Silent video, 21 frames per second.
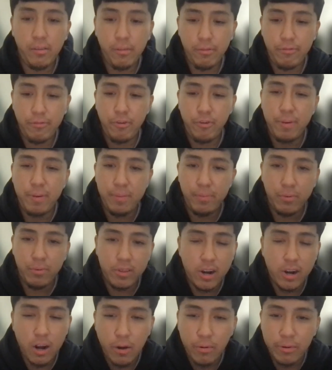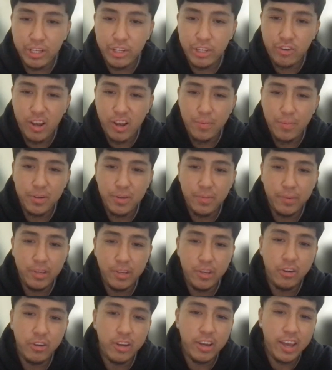for people that are already drop shipping, you
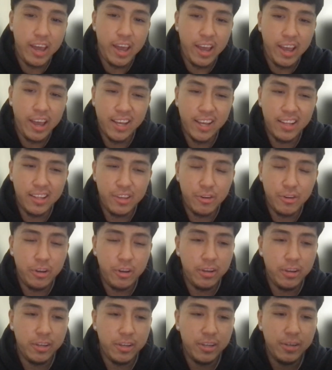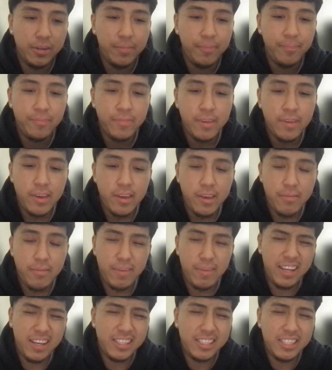could
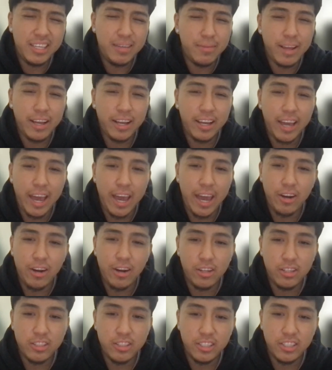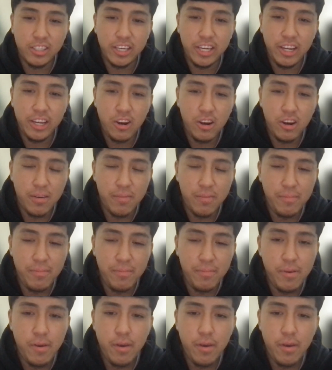make it seem like an add-on to e-com.